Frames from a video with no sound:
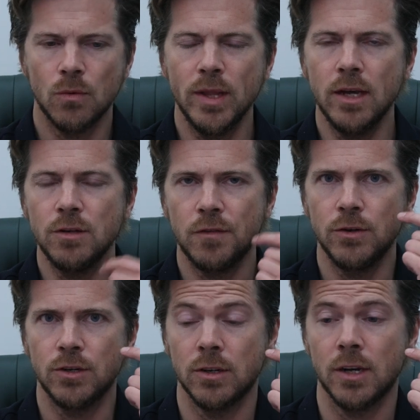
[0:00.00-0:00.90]
when those
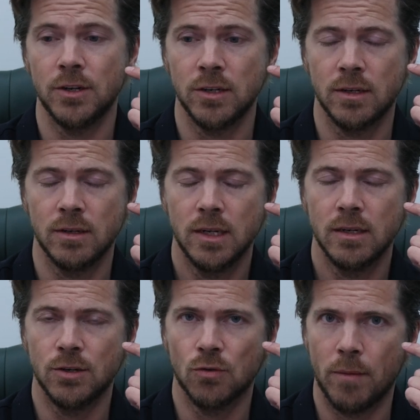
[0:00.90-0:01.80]
photons that I just
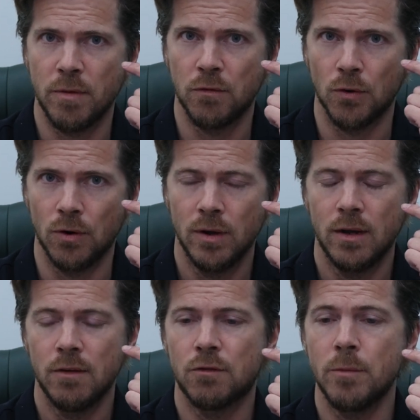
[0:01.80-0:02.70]
described before
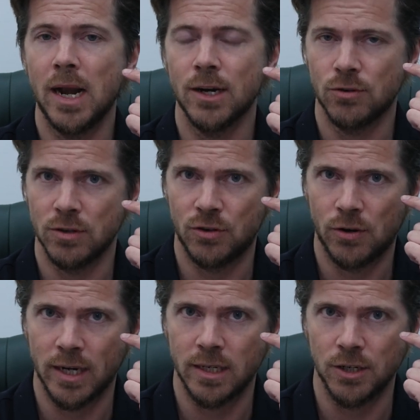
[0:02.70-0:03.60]
from electron
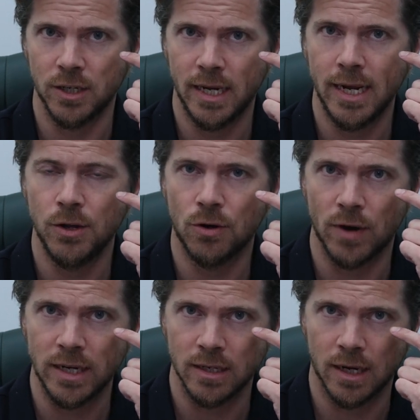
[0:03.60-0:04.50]
transition hit your
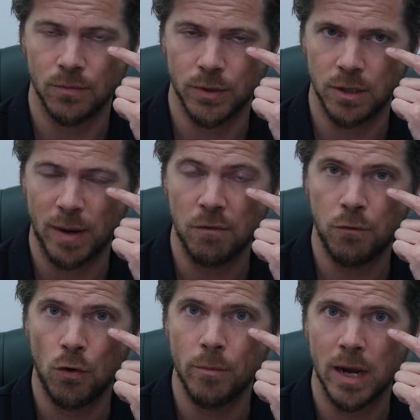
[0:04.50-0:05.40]
retina, which is about
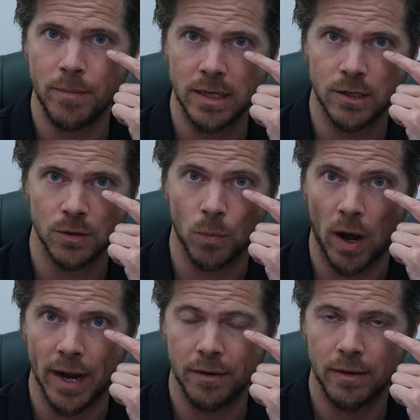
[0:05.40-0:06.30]
4 millimeters
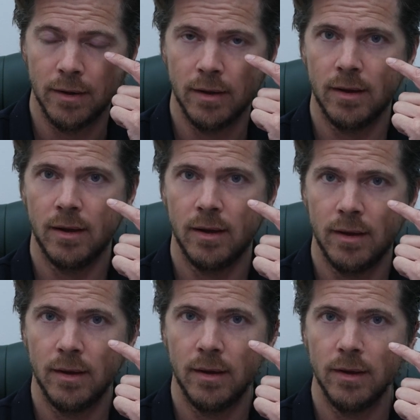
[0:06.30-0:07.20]
wide,
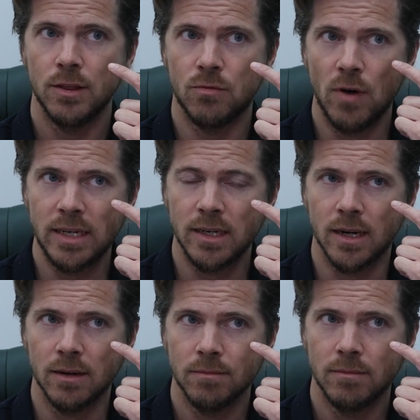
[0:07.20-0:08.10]
the
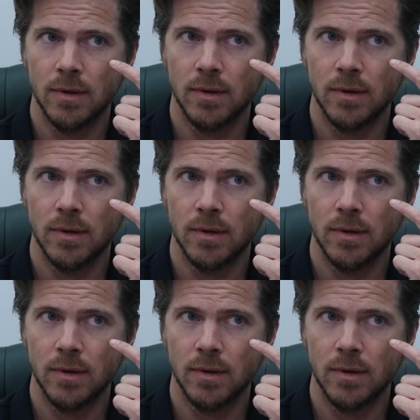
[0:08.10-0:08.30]
retina,